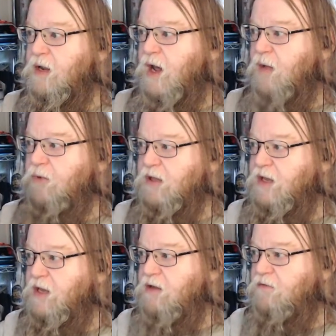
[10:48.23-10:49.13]
I
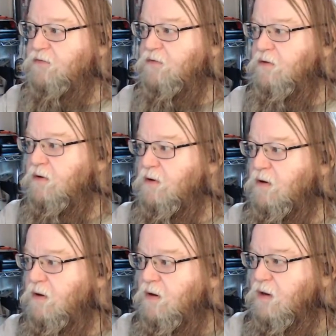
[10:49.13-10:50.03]
believe
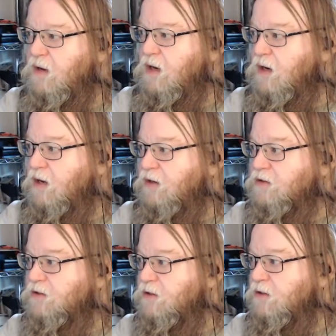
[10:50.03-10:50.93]
it
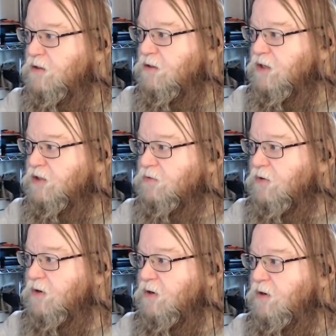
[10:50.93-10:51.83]
is this one
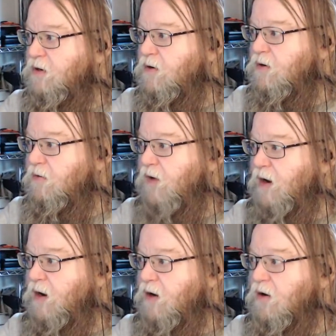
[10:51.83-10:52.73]
right
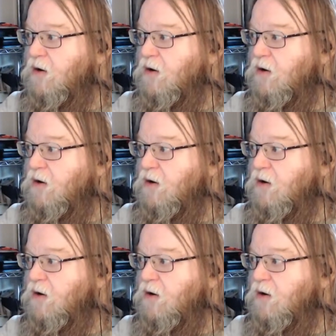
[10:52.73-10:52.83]
here.